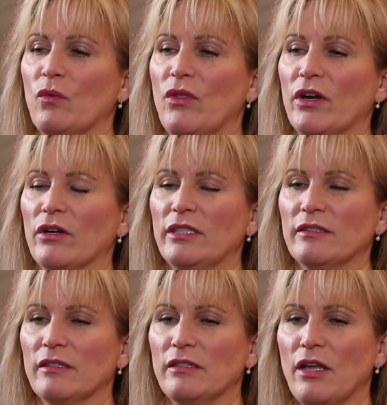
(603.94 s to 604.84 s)
There
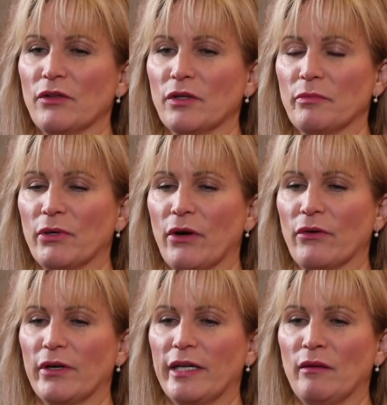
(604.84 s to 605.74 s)
is another
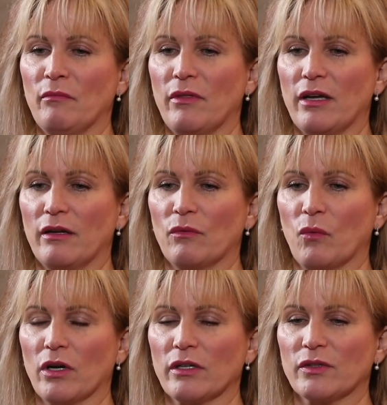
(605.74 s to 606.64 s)
program that
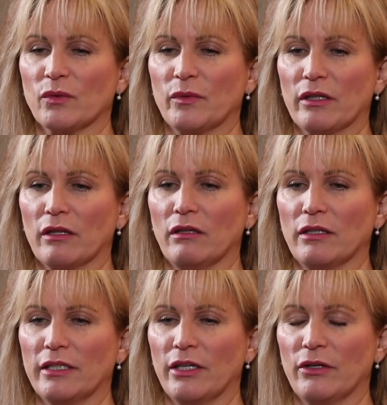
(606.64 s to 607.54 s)
works with
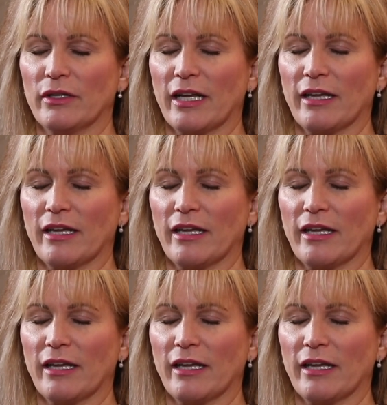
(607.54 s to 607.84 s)
Clio, and